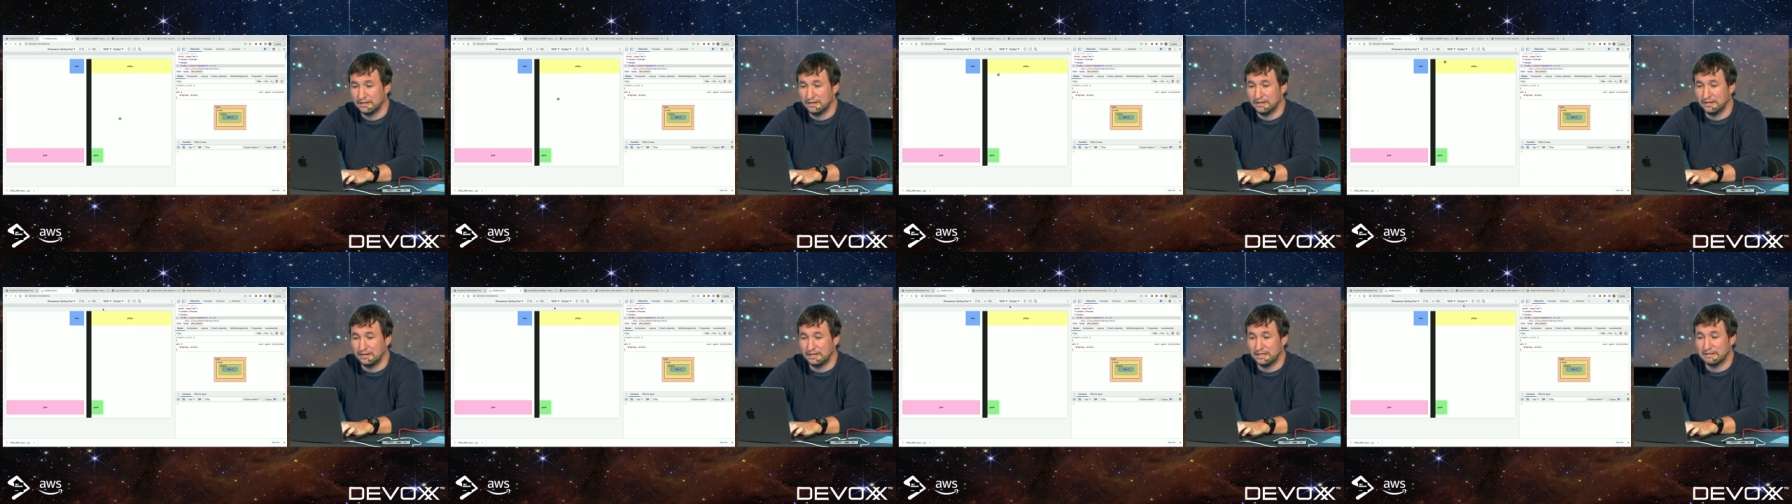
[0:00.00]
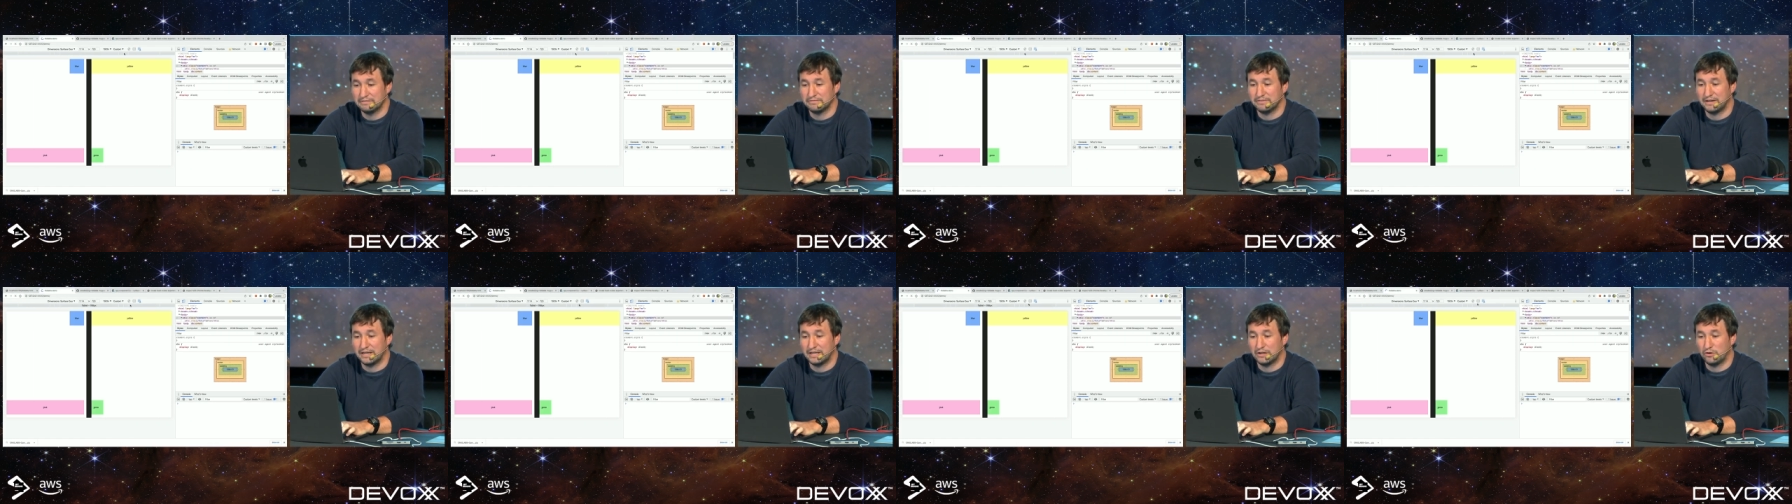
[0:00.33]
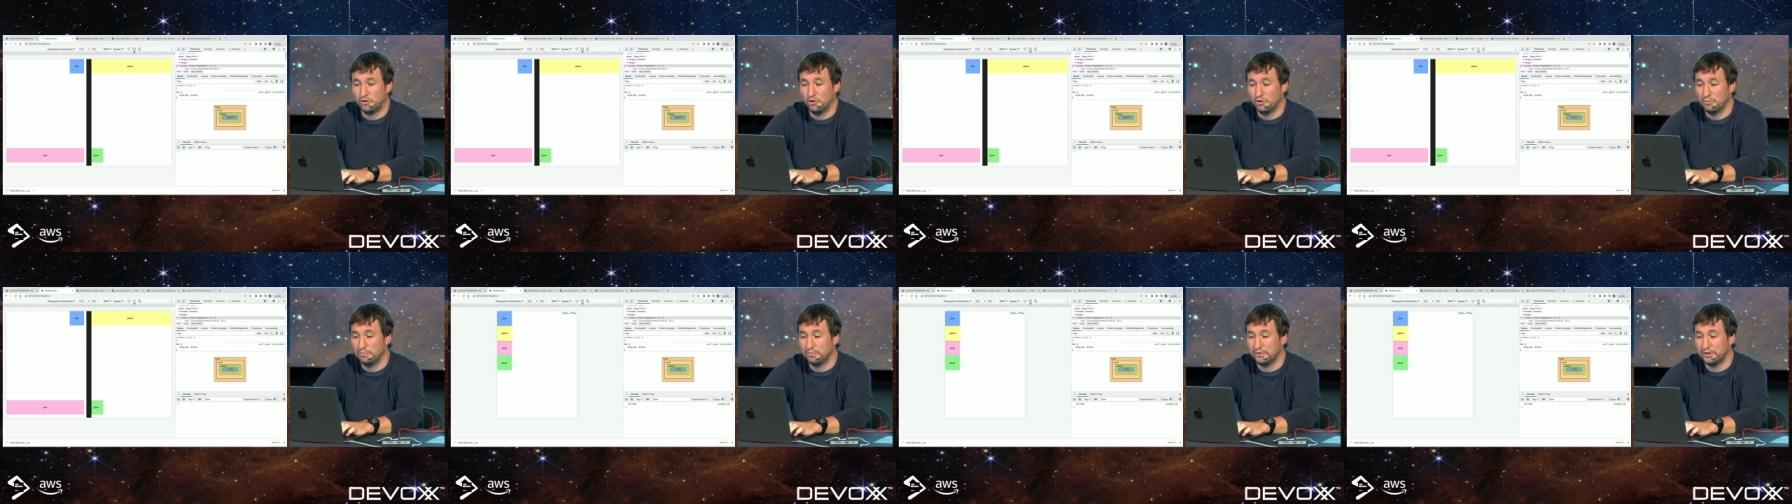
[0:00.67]
uh, if I
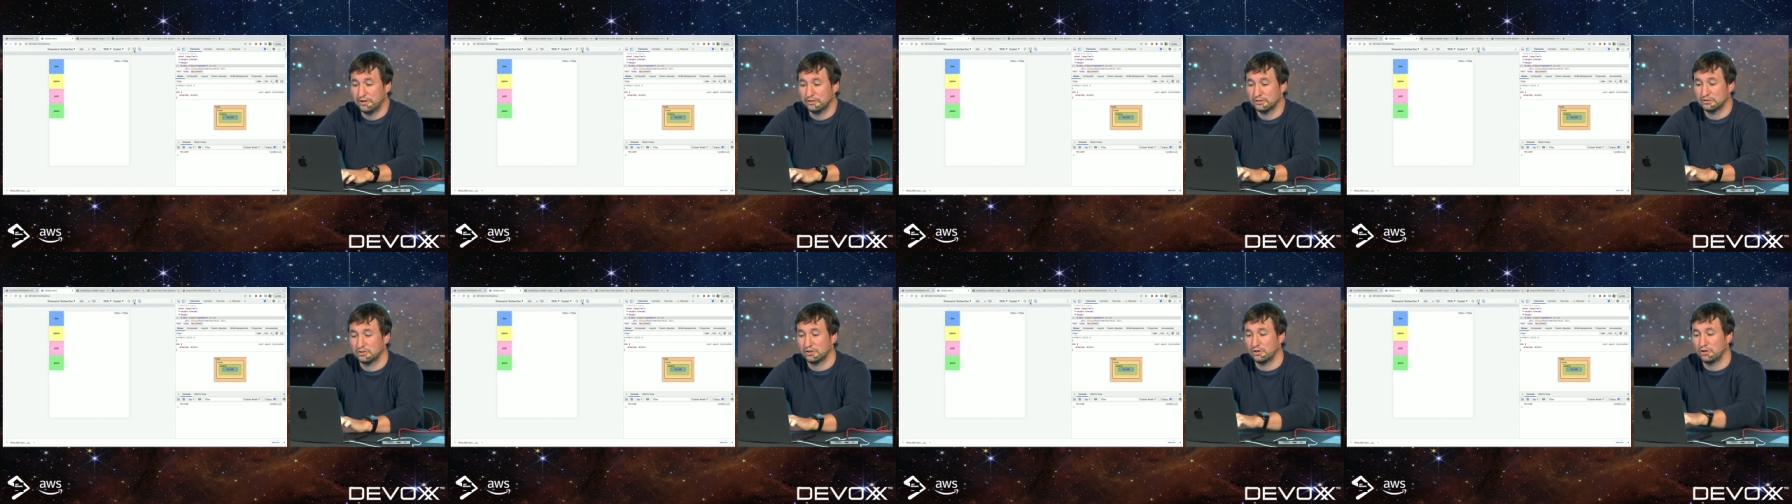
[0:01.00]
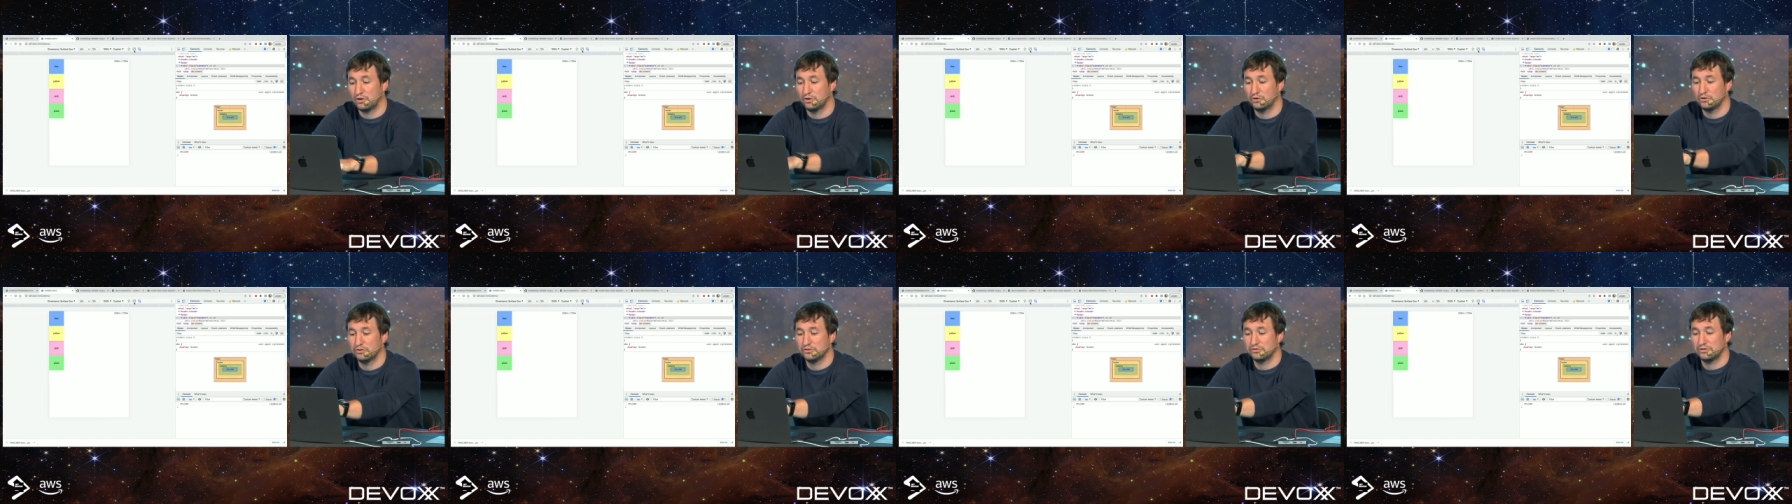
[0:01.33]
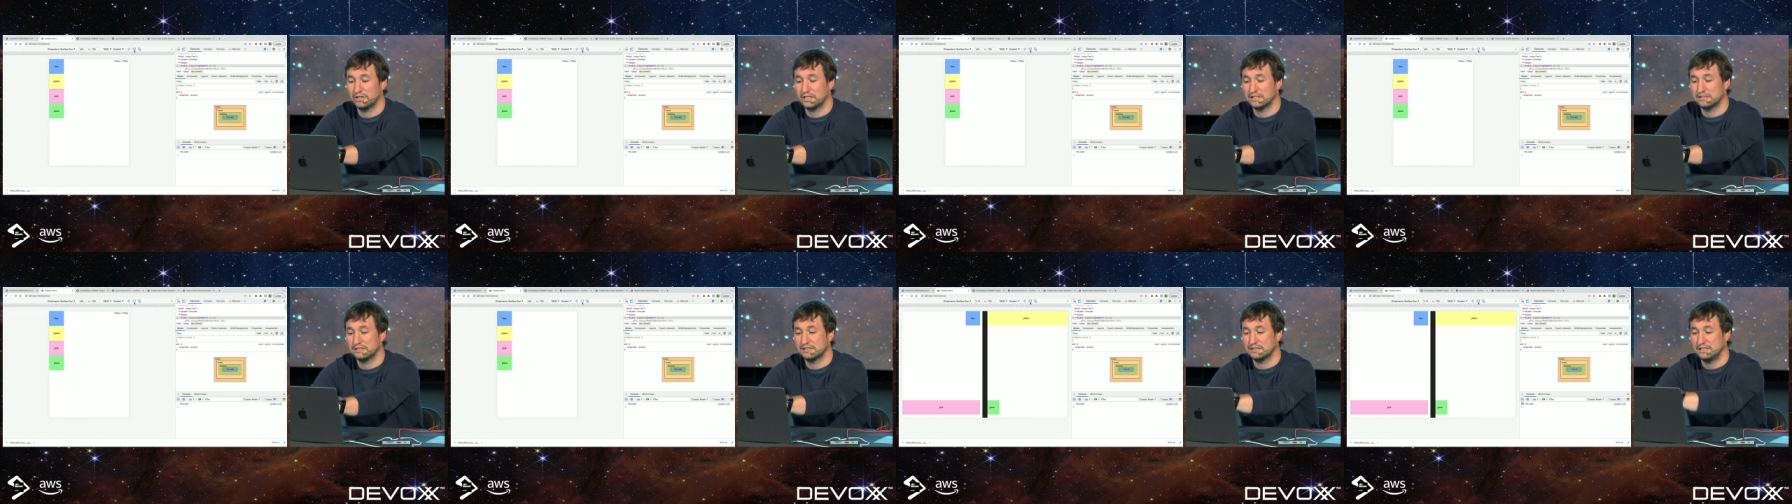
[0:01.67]
open, close,
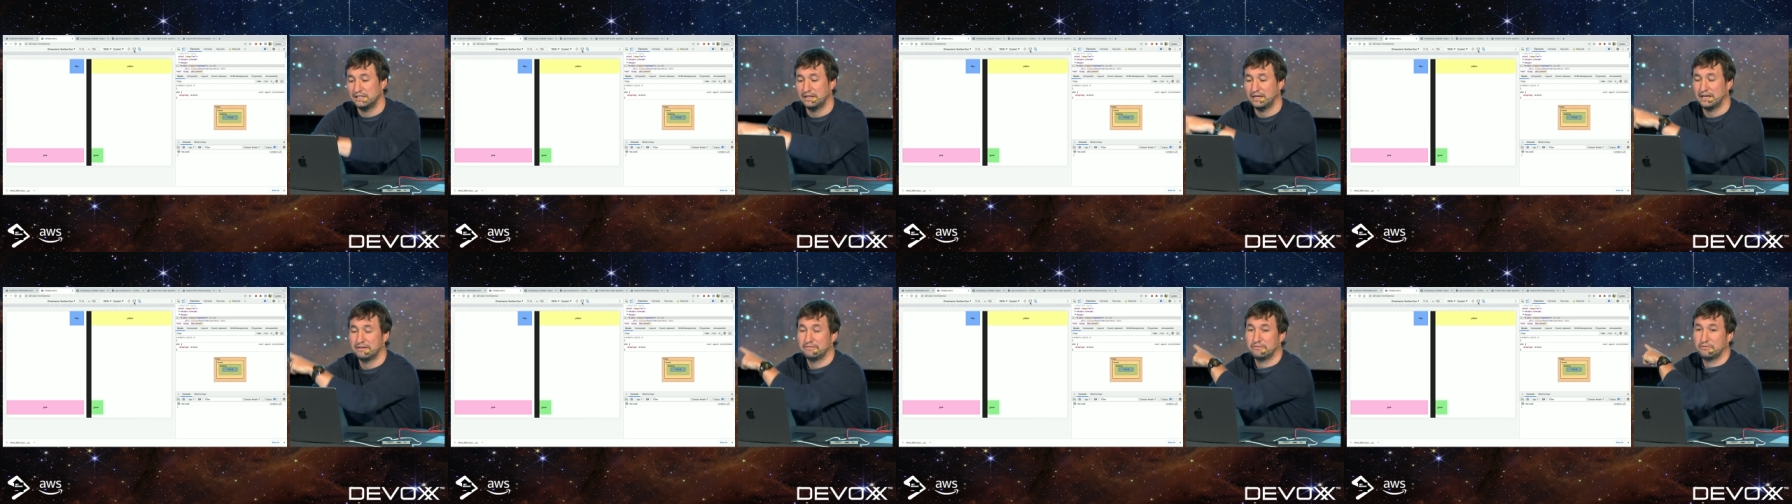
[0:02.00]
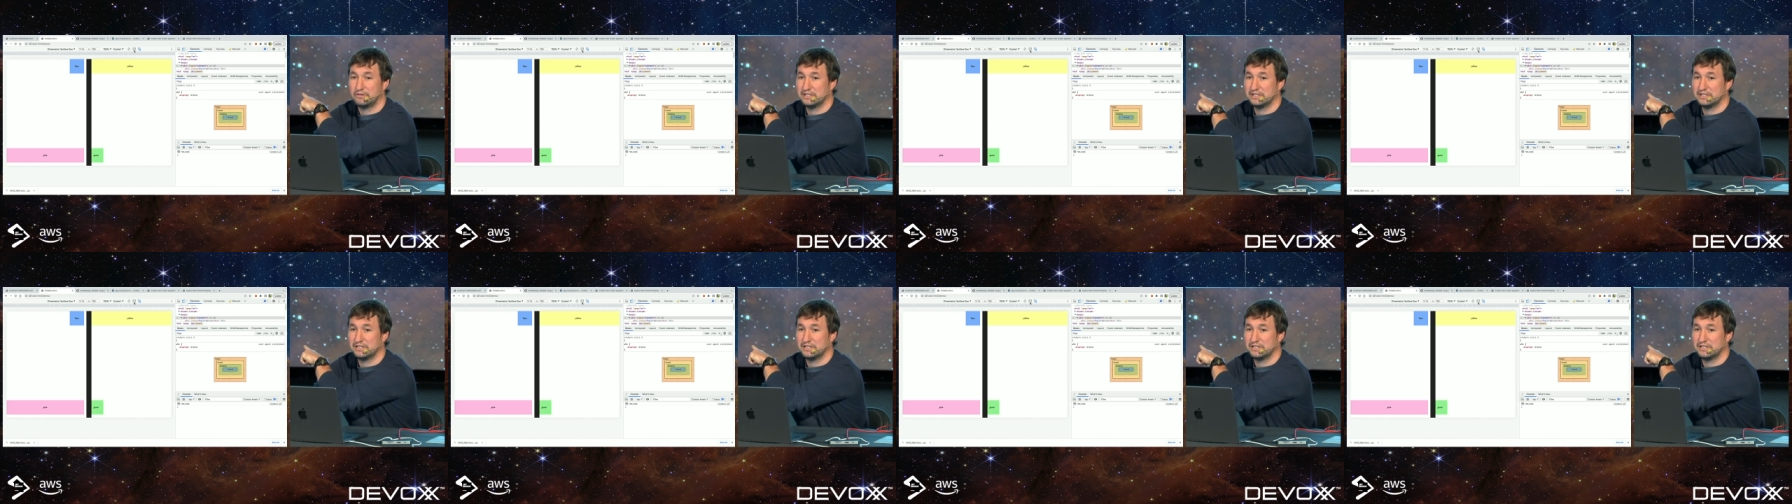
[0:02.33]
you can see I have